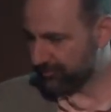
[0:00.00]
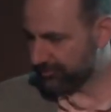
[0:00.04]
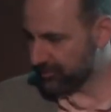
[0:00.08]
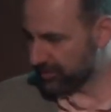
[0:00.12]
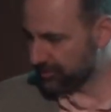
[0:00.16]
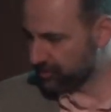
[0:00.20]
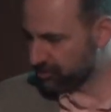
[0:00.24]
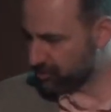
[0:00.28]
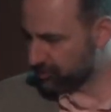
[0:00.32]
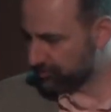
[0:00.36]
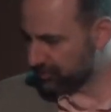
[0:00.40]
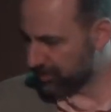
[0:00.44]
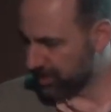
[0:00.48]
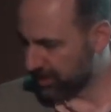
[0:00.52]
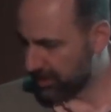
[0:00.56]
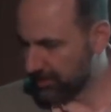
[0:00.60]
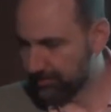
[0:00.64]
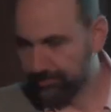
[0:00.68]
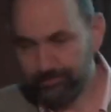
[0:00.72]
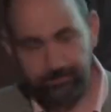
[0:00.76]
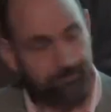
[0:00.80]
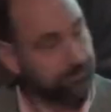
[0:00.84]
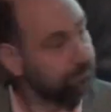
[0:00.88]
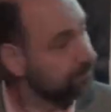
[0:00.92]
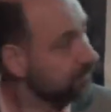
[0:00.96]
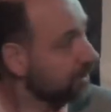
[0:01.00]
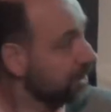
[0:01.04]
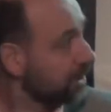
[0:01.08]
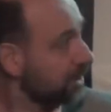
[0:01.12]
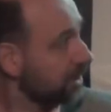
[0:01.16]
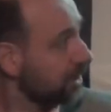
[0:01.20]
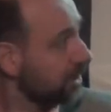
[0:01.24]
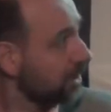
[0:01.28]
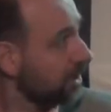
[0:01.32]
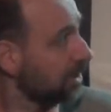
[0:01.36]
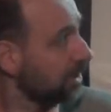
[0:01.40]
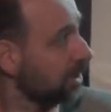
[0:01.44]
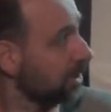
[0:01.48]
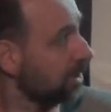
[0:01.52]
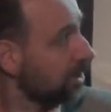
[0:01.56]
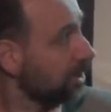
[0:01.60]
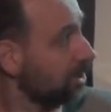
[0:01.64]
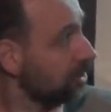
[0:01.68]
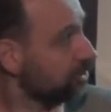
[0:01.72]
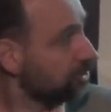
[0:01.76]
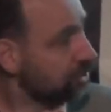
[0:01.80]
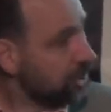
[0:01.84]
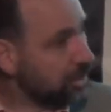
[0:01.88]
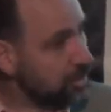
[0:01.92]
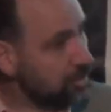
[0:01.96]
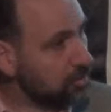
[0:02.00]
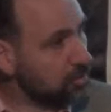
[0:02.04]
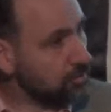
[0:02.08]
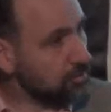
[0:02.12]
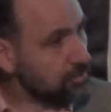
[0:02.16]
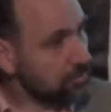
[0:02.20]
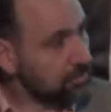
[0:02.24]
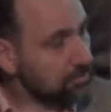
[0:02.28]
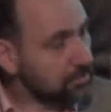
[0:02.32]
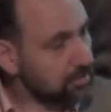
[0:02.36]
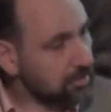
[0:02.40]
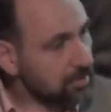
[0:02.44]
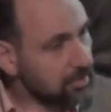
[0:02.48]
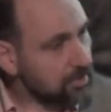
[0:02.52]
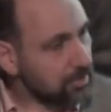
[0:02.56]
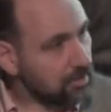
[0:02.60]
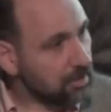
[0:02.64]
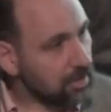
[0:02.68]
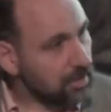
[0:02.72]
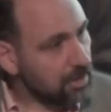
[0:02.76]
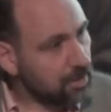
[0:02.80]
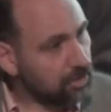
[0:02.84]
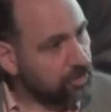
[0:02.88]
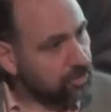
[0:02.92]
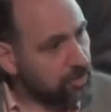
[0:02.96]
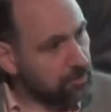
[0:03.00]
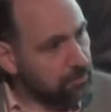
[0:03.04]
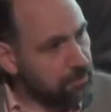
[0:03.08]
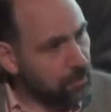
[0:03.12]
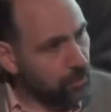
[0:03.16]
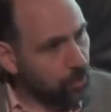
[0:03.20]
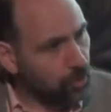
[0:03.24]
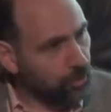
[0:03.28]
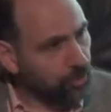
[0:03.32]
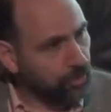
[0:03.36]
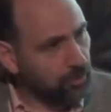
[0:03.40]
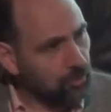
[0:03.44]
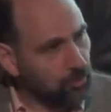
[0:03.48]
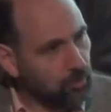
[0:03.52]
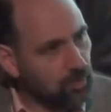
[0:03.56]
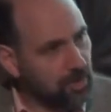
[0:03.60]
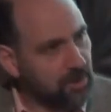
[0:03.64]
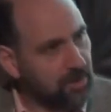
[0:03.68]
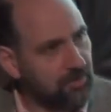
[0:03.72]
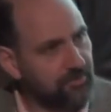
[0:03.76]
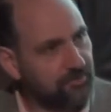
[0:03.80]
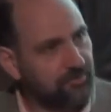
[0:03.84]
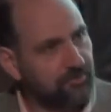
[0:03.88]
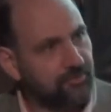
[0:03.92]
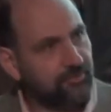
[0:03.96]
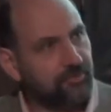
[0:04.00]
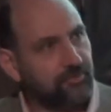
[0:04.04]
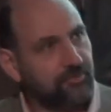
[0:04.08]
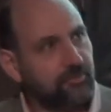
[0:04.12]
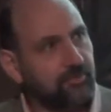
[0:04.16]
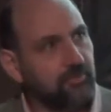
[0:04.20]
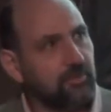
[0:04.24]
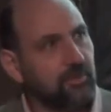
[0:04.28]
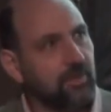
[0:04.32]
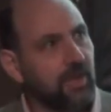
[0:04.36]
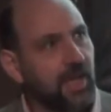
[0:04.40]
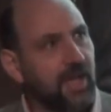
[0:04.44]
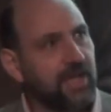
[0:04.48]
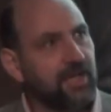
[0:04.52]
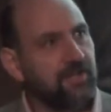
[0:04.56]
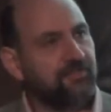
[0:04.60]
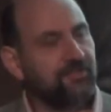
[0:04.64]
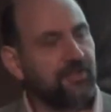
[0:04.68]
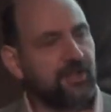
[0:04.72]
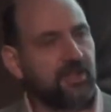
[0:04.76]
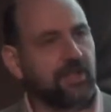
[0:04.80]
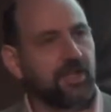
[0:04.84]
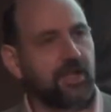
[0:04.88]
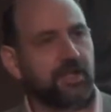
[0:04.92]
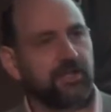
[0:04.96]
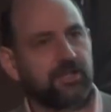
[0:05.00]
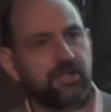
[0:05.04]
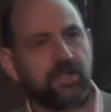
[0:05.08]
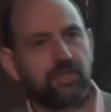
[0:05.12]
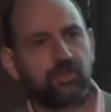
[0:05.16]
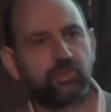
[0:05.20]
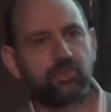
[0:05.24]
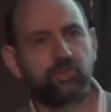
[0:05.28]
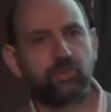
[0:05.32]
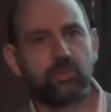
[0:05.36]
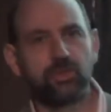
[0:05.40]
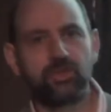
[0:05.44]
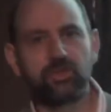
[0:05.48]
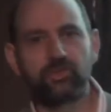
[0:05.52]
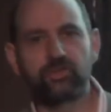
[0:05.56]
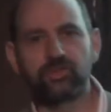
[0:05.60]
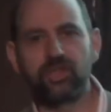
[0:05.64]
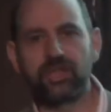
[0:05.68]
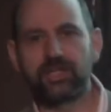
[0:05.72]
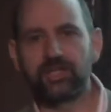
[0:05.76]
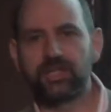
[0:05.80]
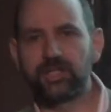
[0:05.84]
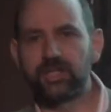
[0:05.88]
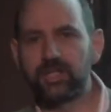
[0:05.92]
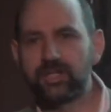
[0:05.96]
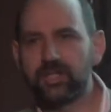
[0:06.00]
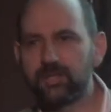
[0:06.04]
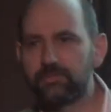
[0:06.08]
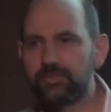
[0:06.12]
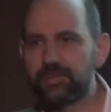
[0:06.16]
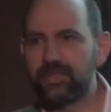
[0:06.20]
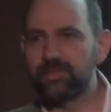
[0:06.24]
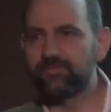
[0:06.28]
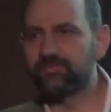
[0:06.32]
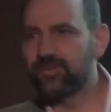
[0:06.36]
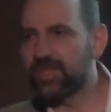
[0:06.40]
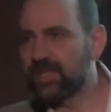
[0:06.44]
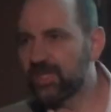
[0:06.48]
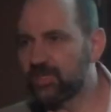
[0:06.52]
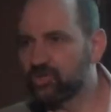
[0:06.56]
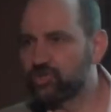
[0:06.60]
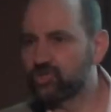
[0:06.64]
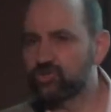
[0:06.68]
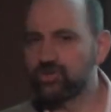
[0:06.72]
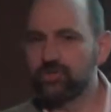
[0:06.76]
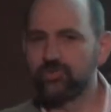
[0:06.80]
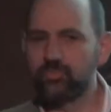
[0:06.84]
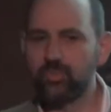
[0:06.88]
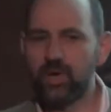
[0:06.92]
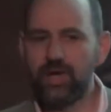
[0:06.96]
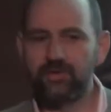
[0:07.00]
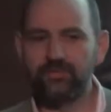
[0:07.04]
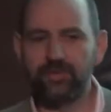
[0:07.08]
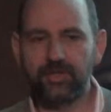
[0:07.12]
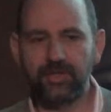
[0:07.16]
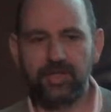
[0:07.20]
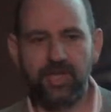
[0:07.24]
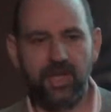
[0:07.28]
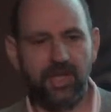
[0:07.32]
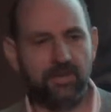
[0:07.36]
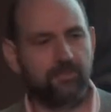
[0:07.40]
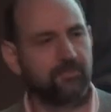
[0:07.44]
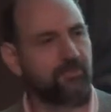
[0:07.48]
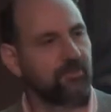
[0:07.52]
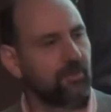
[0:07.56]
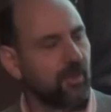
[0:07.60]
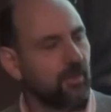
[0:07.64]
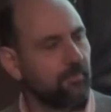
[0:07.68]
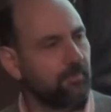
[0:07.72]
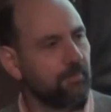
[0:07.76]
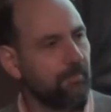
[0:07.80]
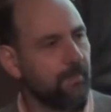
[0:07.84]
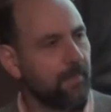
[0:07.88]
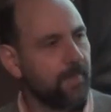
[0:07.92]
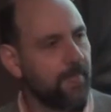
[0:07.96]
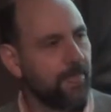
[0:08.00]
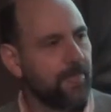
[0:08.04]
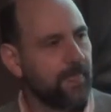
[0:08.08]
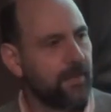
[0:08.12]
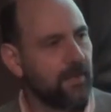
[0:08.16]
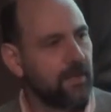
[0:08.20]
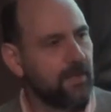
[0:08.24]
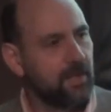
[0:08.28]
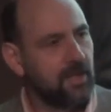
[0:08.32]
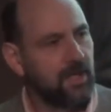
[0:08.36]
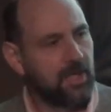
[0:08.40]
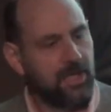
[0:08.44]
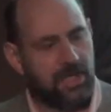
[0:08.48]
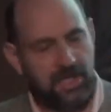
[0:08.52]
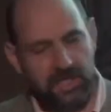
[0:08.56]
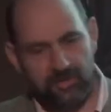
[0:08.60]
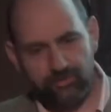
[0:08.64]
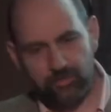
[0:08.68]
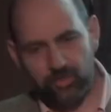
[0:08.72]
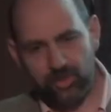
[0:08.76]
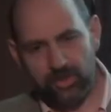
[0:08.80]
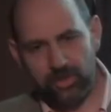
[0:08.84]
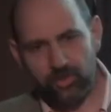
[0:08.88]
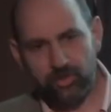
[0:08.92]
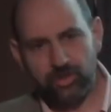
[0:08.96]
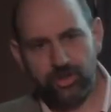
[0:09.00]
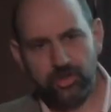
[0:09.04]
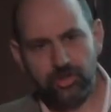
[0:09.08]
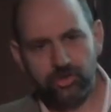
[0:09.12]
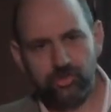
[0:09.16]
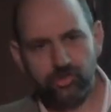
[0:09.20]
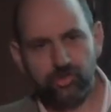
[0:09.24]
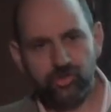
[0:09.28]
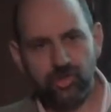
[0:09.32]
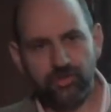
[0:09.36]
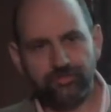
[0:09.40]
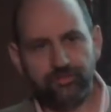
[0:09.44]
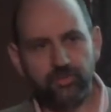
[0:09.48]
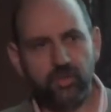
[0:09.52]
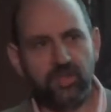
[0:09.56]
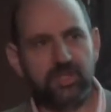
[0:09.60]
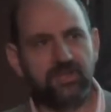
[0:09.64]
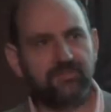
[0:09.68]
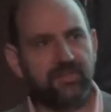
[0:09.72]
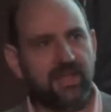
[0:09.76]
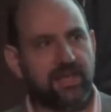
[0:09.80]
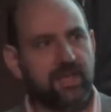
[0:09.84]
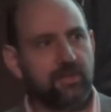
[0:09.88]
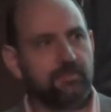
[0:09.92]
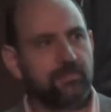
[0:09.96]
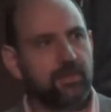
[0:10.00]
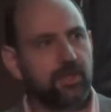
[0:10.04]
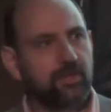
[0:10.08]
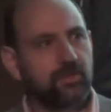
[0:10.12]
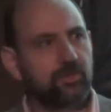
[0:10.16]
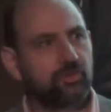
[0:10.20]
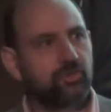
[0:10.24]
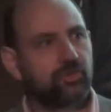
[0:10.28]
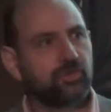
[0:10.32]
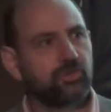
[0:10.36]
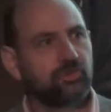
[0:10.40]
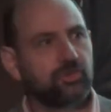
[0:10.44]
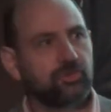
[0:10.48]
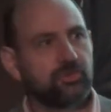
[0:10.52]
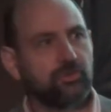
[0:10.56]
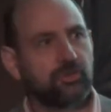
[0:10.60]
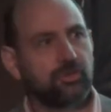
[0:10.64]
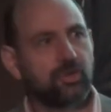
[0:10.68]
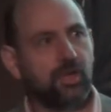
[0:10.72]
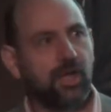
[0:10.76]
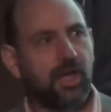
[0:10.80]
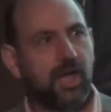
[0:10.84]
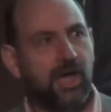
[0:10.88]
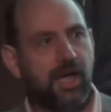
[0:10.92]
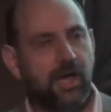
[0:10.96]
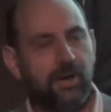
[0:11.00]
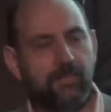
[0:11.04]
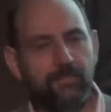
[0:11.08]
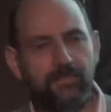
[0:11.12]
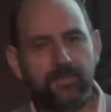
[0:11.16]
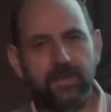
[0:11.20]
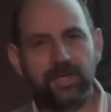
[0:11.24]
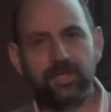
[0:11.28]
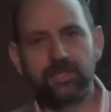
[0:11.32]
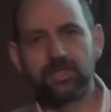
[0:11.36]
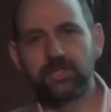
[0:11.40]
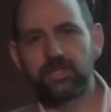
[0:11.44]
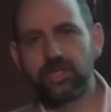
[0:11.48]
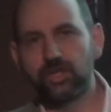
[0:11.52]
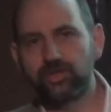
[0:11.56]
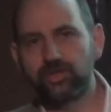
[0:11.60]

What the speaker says: friends of mine. So it's important with anything like this to understand a little bit of the history of where it came from. If we look at software development in the